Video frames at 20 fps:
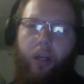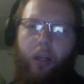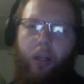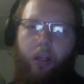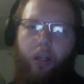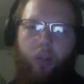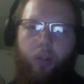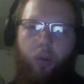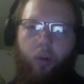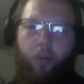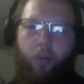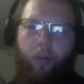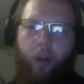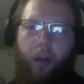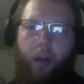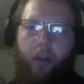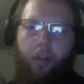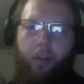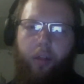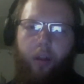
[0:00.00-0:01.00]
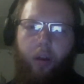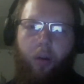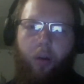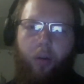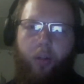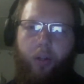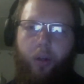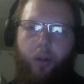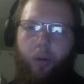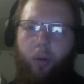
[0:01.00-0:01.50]
sort of like
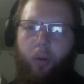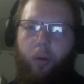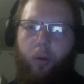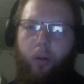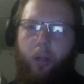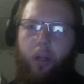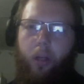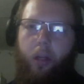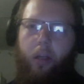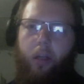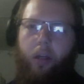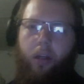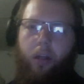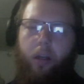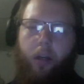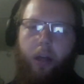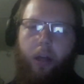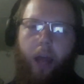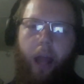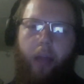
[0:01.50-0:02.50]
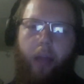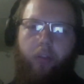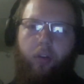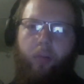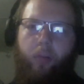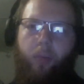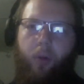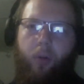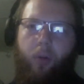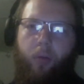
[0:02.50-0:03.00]
theological uh,
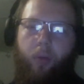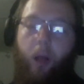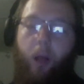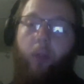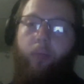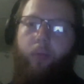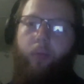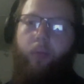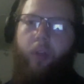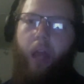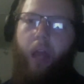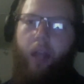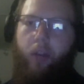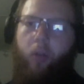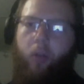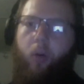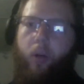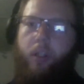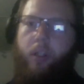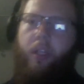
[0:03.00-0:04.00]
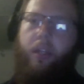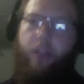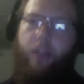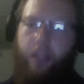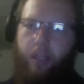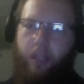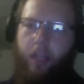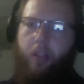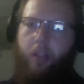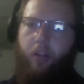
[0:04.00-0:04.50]
attribute, well, categories in the
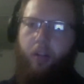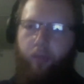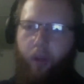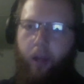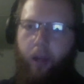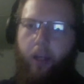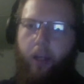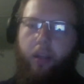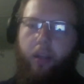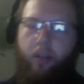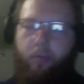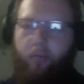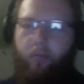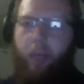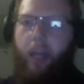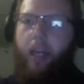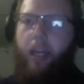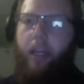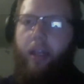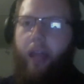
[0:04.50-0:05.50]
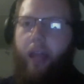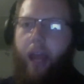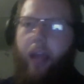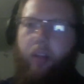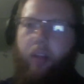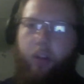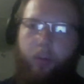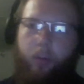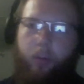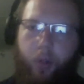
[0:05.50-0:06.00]
sense of like getting the
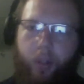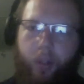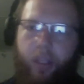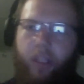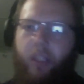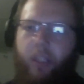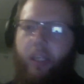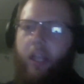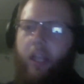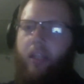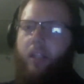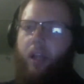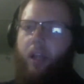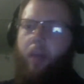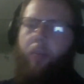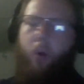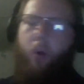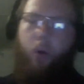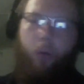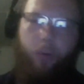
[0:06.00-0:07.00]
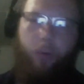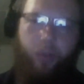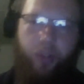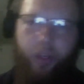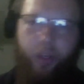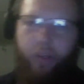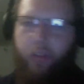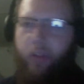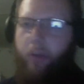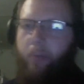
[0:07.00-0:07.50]
attributes. It sets up a whole
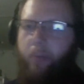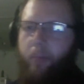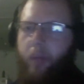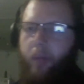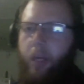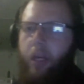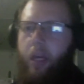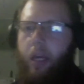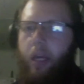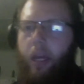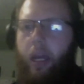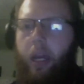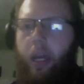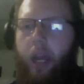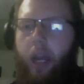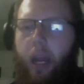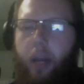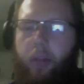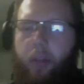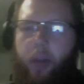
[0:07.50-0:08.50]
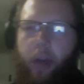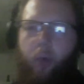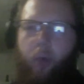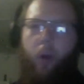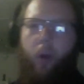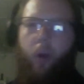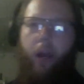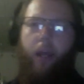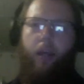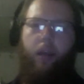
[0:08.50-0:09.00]
system in, yep. in that
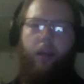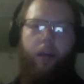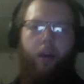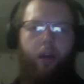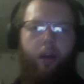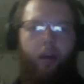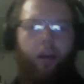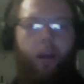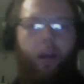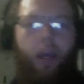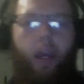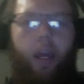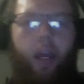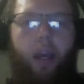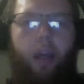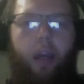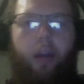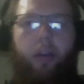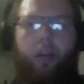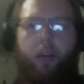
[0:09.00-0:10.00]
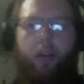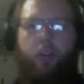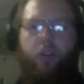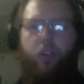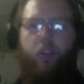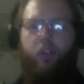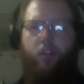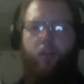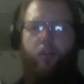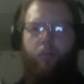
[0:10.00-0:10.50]
way, uh, yep. a
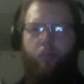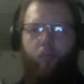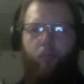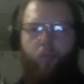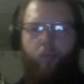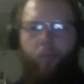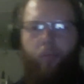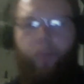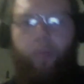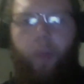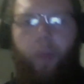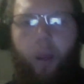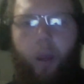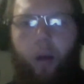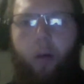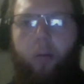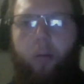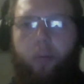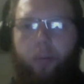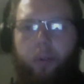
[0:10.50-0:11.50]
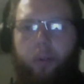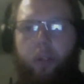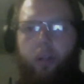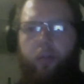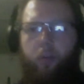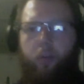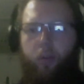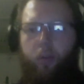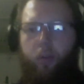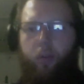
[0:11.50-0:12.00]
system, yeah,
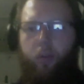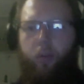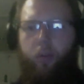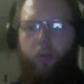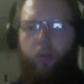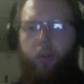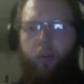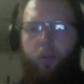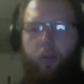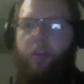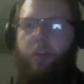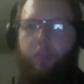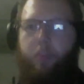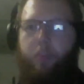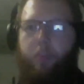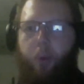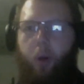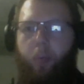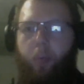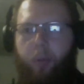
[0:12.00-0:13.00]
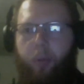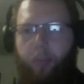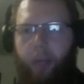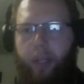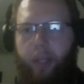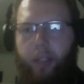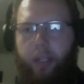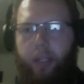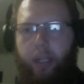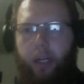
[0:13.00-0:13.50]
for the- theology proper,
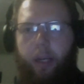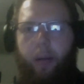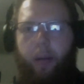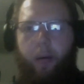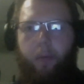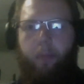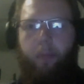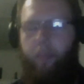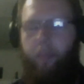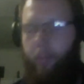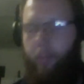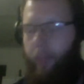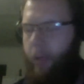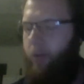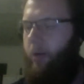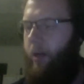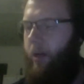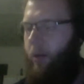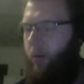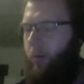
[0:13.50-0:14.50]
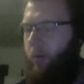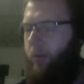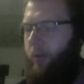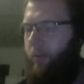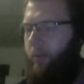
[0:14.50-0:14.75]
basically. Yeah. Yes, okay, exactly.